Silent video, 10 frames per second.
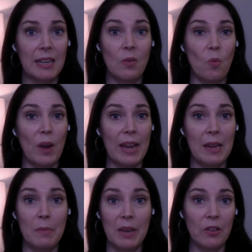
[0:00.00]
out
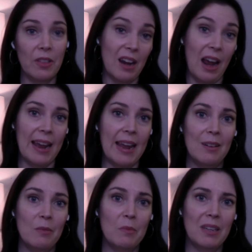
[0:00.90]
way better than
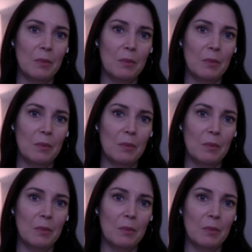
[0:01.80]
I am.